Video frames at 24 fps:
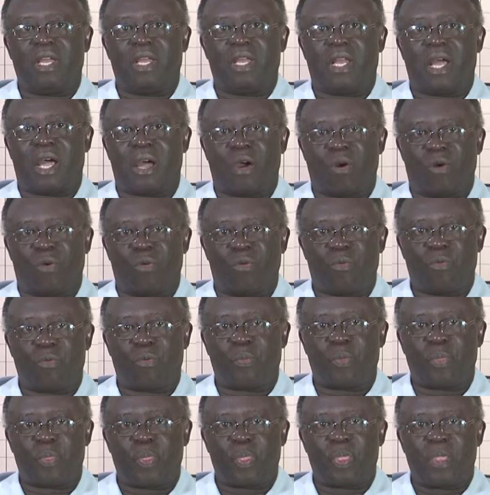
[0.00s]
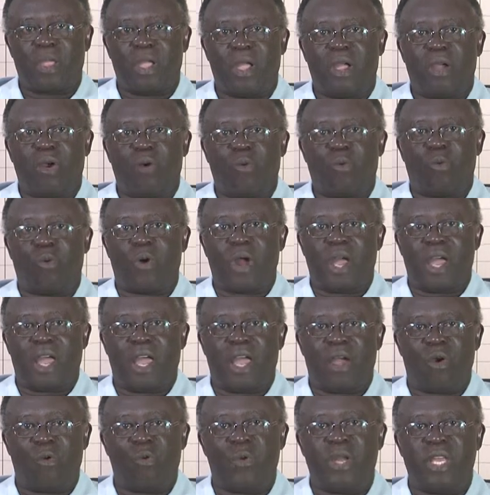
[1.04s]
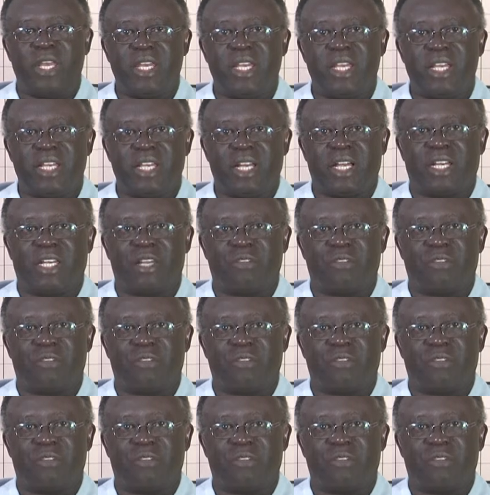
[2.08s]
Now, where we need a